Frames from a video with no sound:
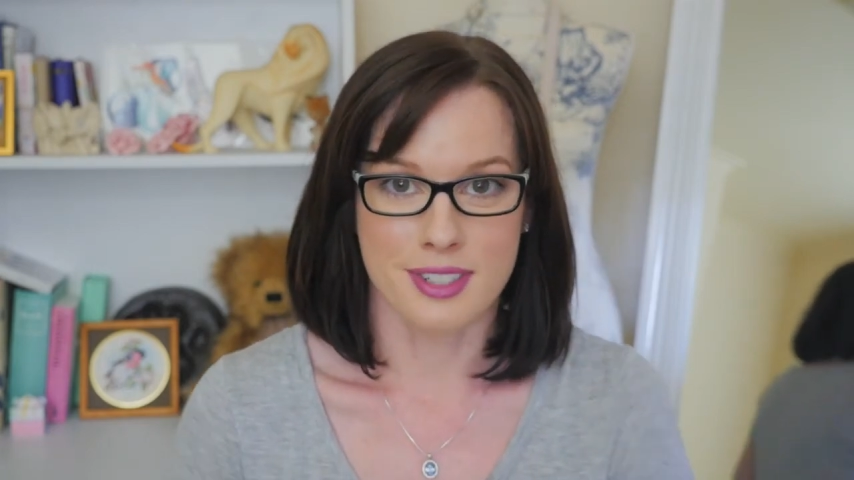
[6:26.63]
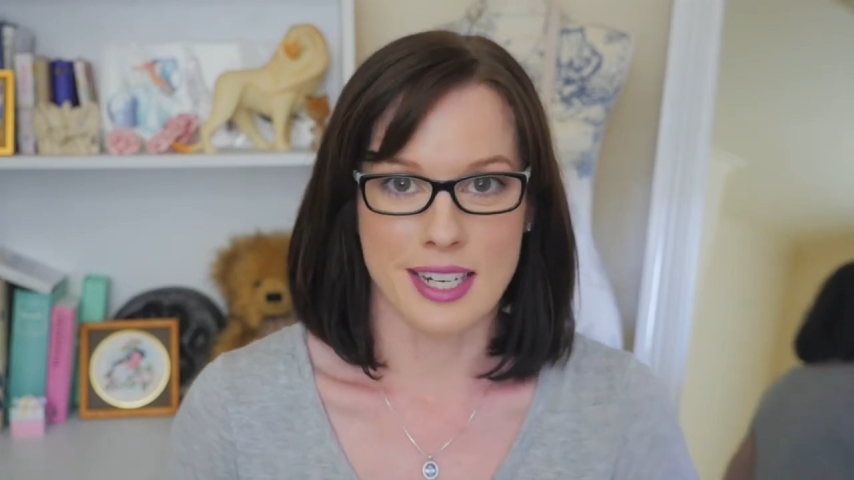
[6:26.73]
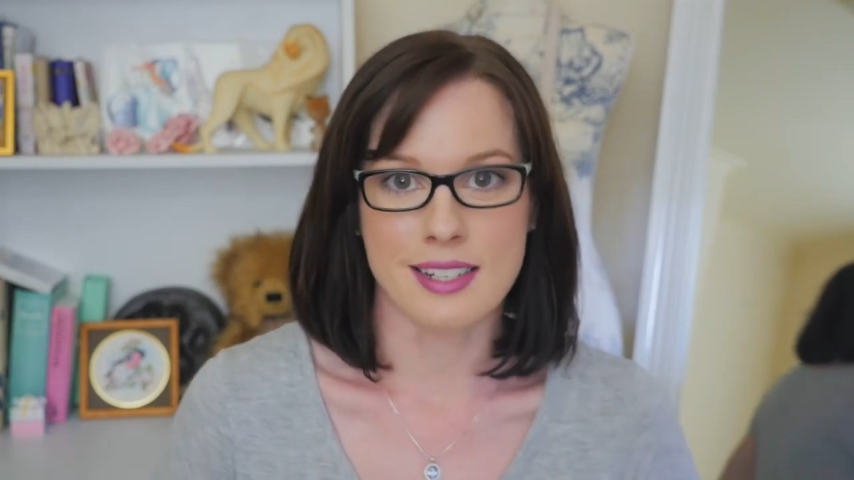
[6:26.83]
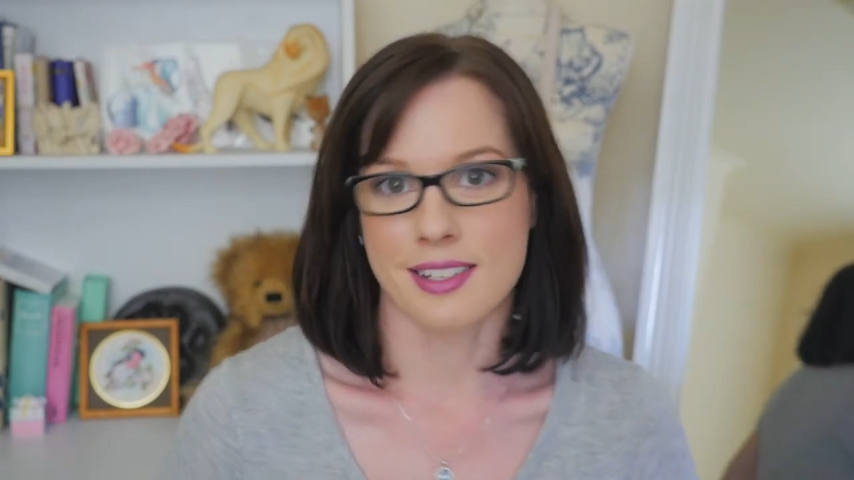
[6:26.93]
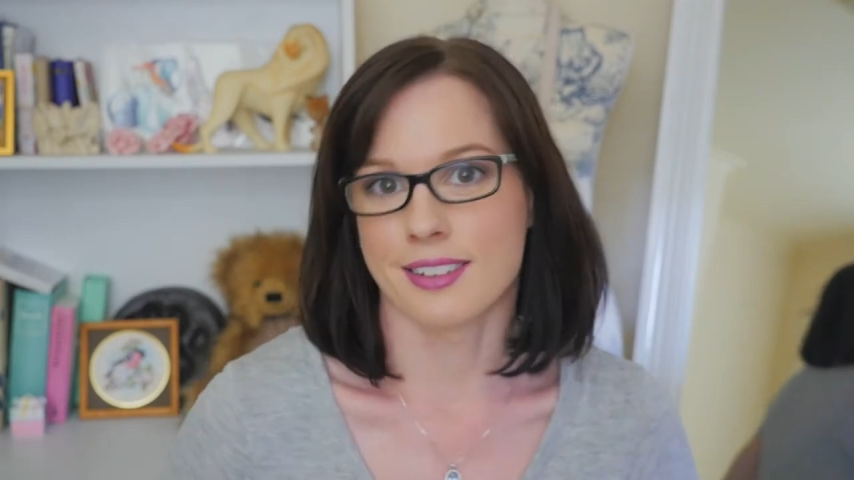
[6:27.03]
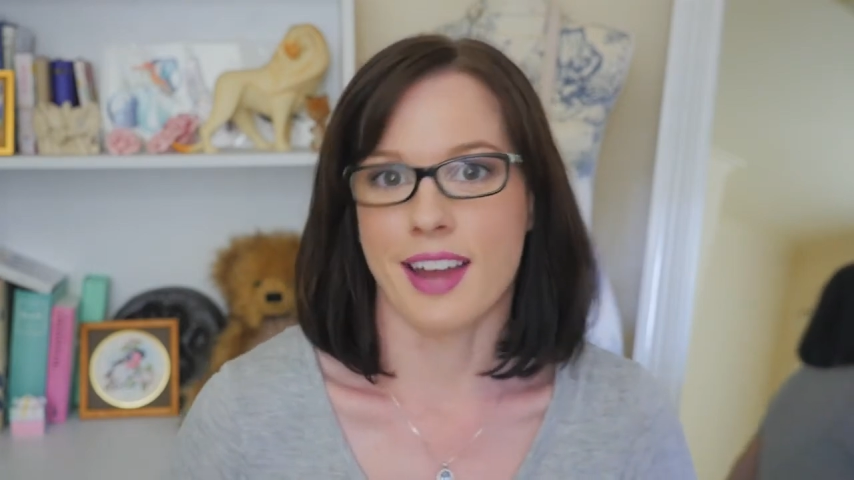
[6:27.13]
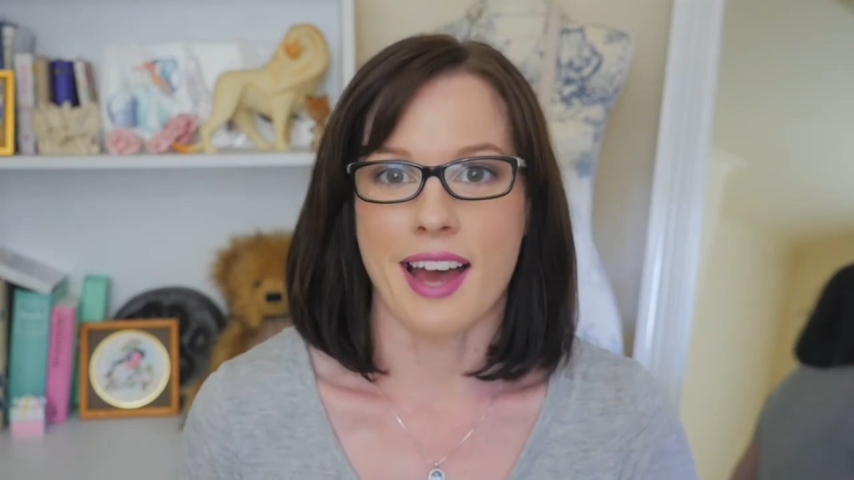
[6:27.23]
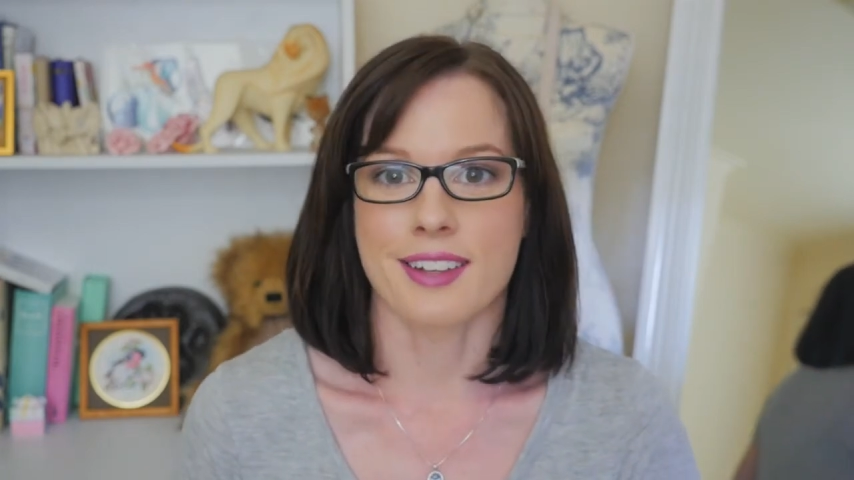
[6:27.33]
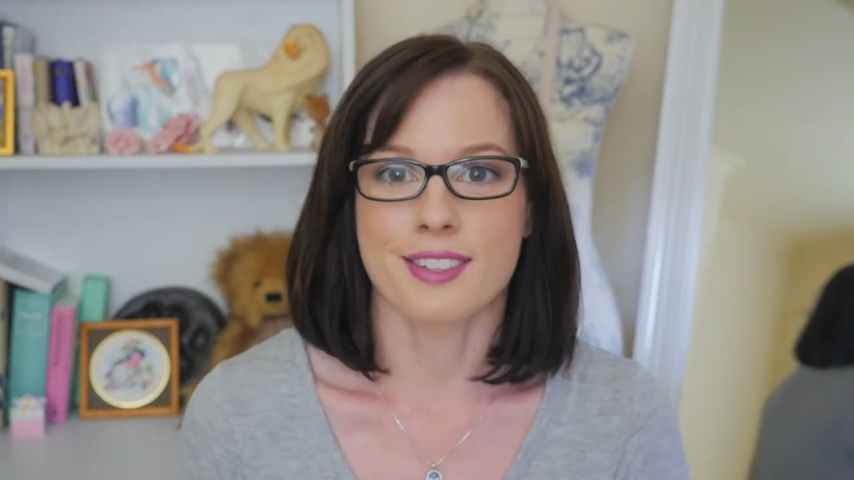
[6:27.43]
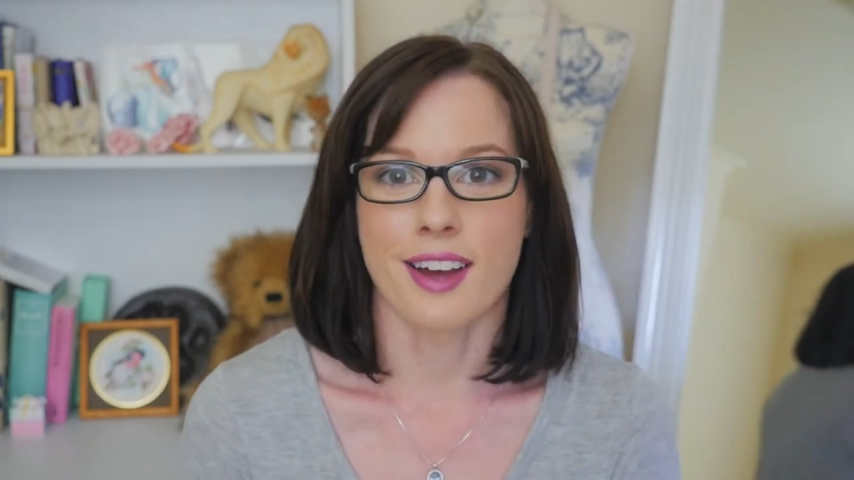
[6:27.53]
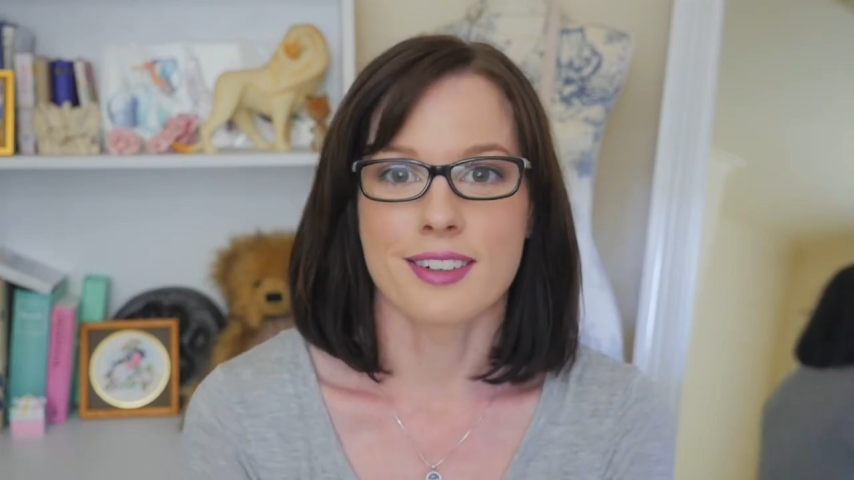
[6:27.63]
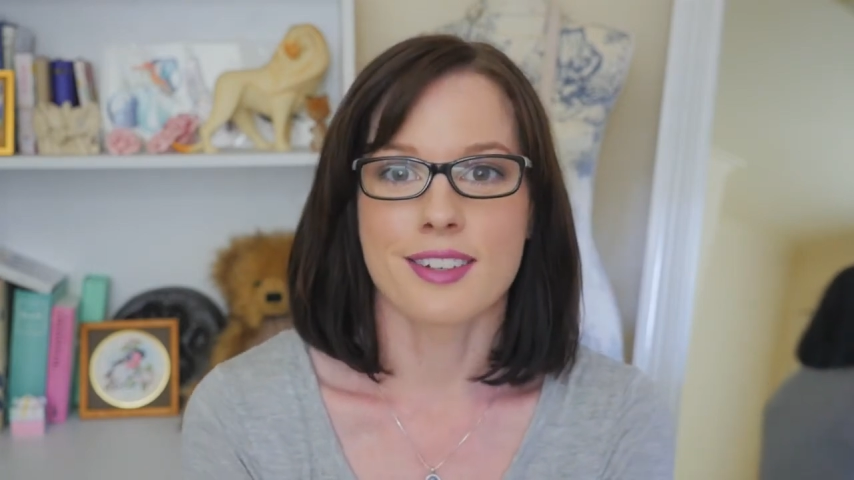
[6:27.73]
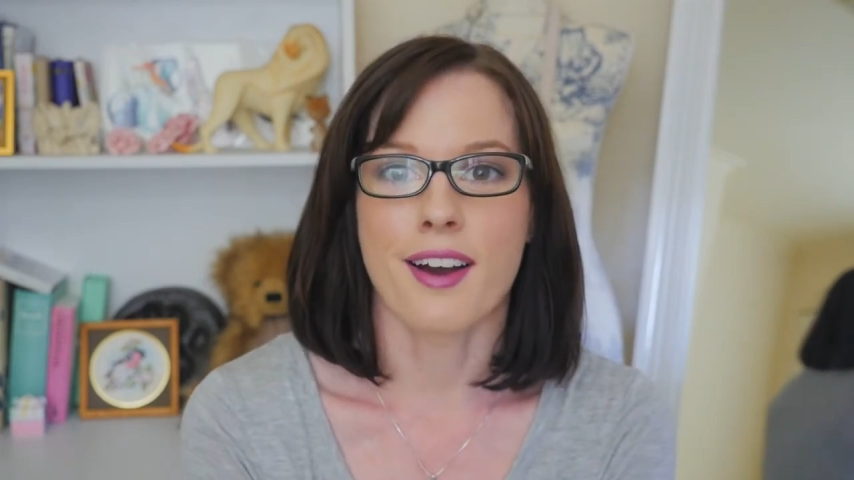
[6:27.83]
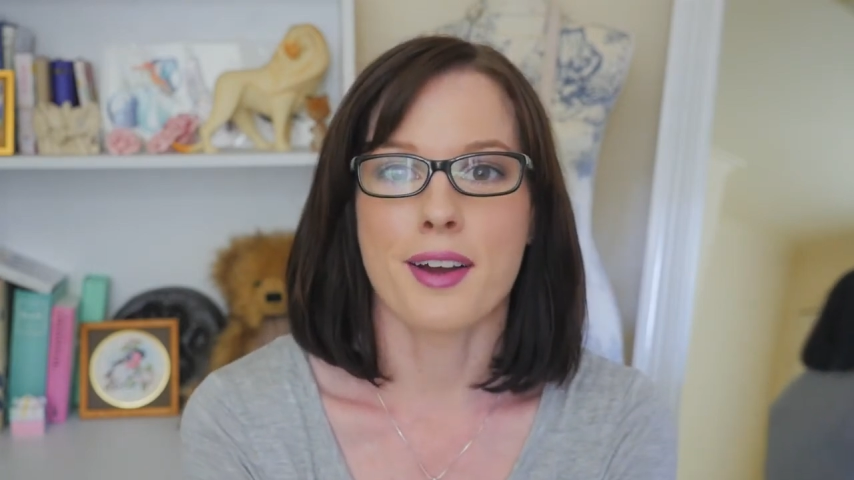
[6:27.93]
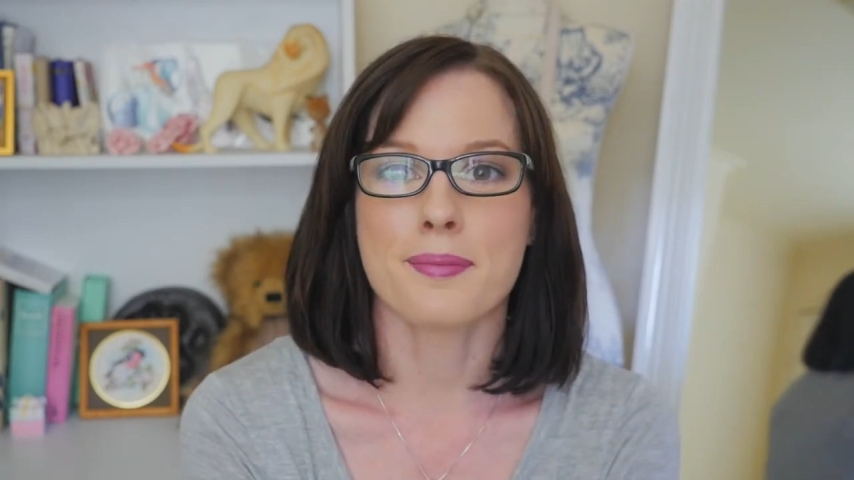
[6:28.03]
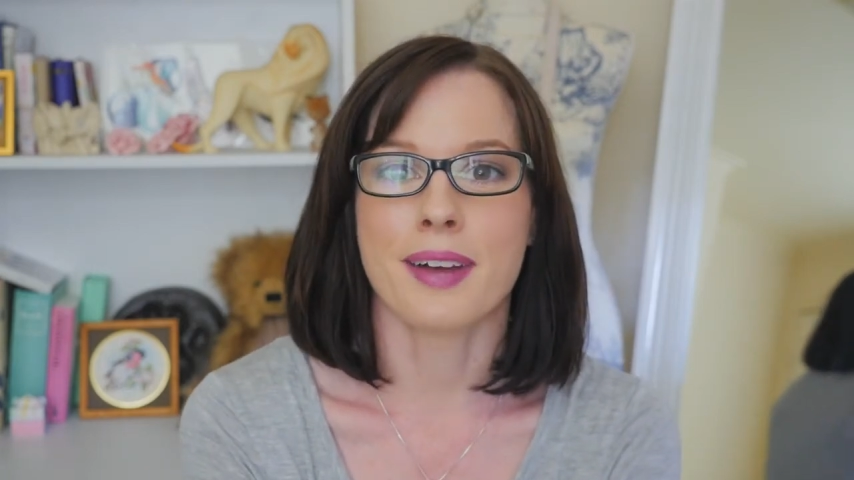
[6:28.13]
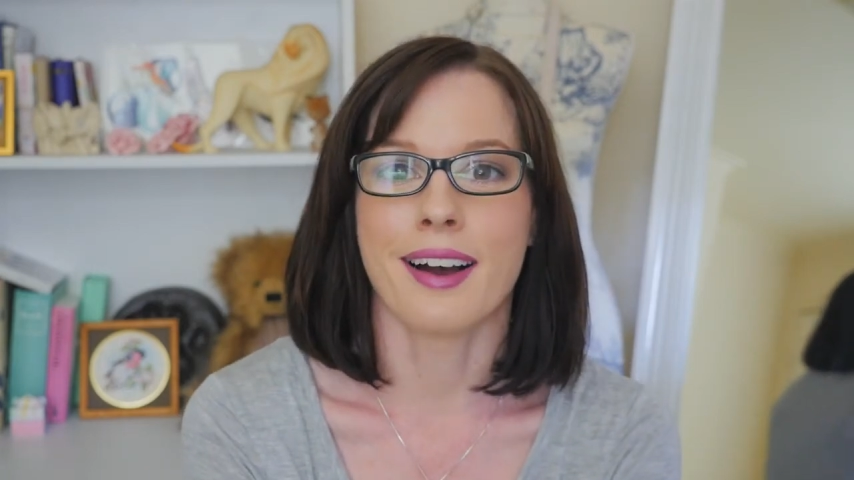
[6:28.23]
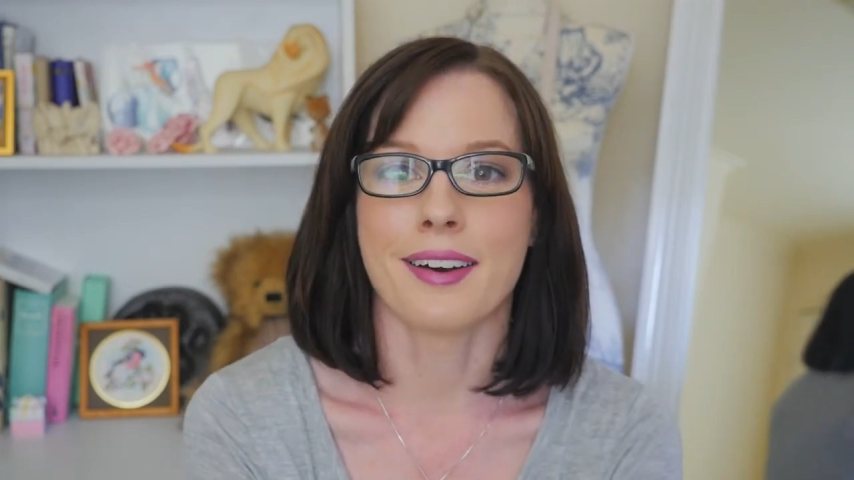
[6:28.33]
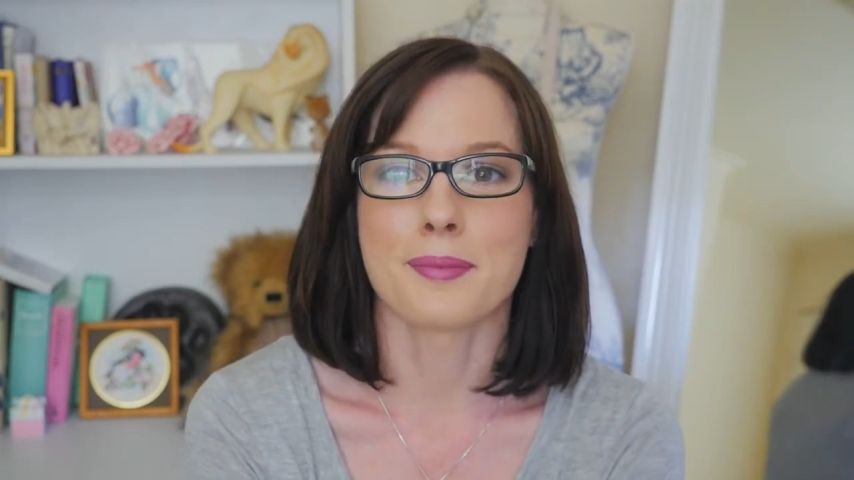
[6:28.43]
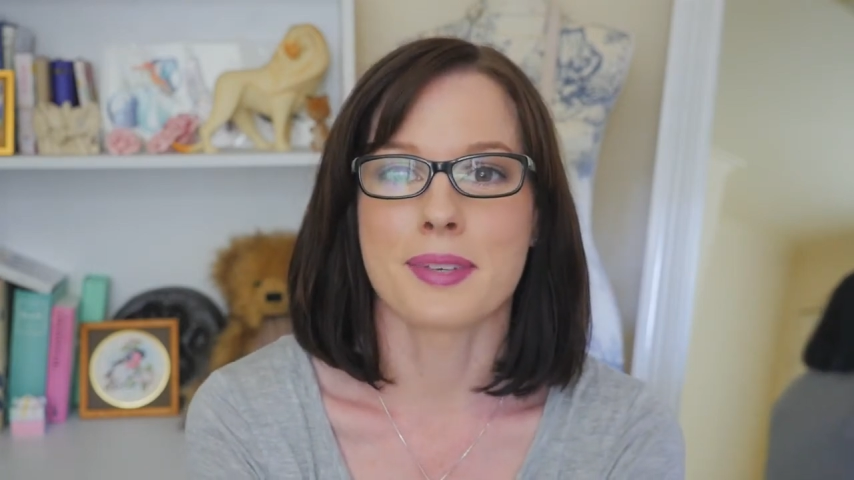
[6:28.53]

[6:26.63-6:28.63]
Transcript: decent outside time.